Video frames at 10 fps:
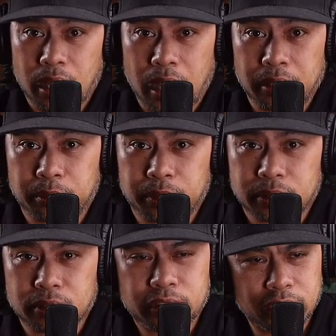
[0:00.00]
I
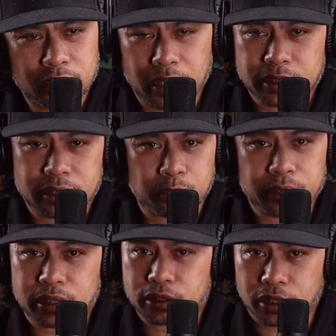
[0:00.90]
was sure I still
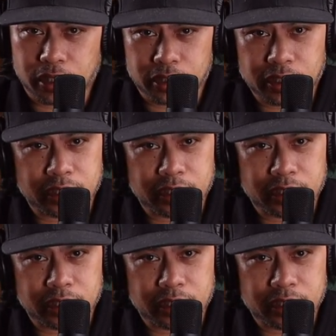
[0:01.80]
went to church.